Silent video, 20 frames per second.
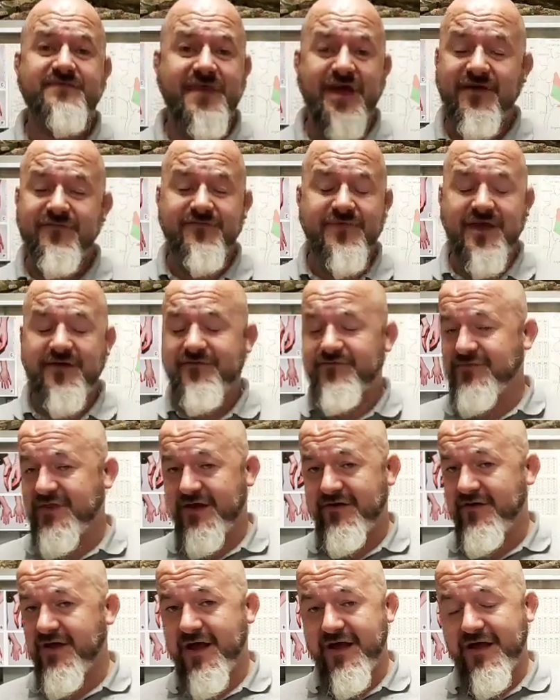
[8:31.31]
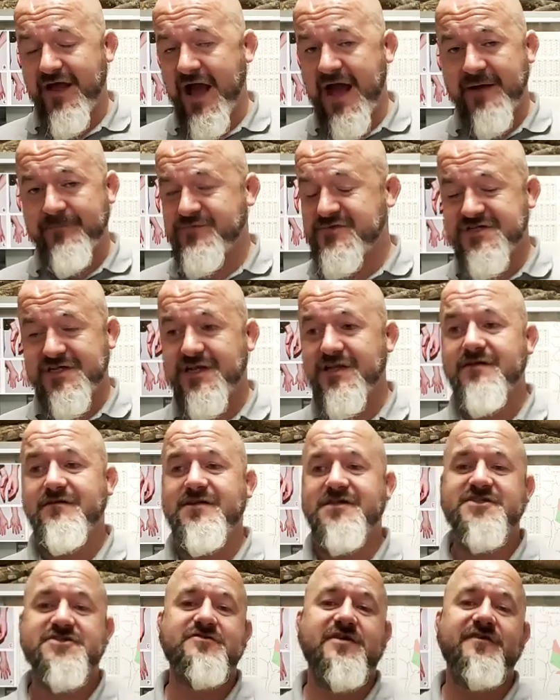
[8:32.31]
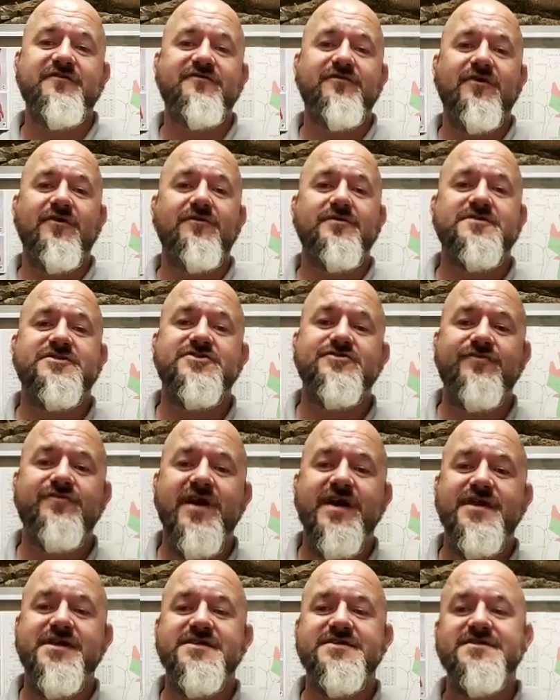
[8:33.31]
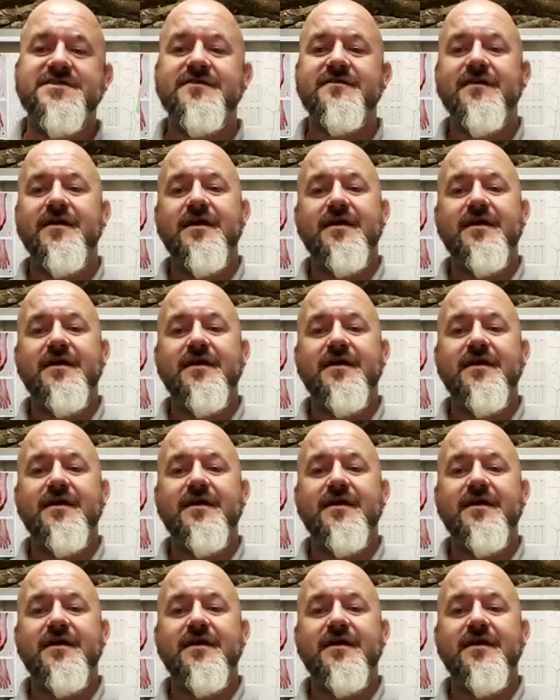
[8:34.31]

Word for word: They're, they're, they're absolutely straightforward to raise.